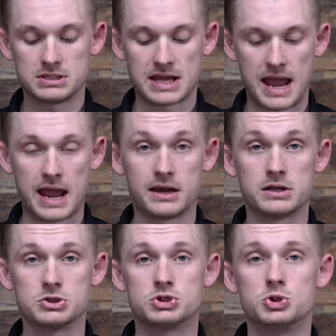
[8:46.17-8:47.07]
to
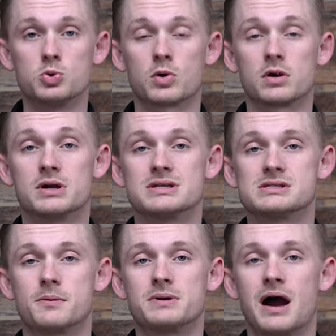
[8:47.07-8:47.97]
add to your
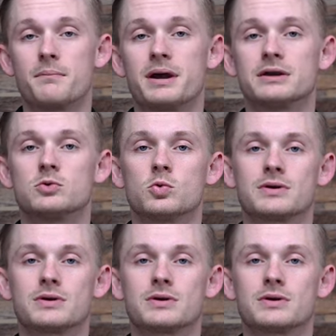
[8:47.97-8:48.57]
subcompact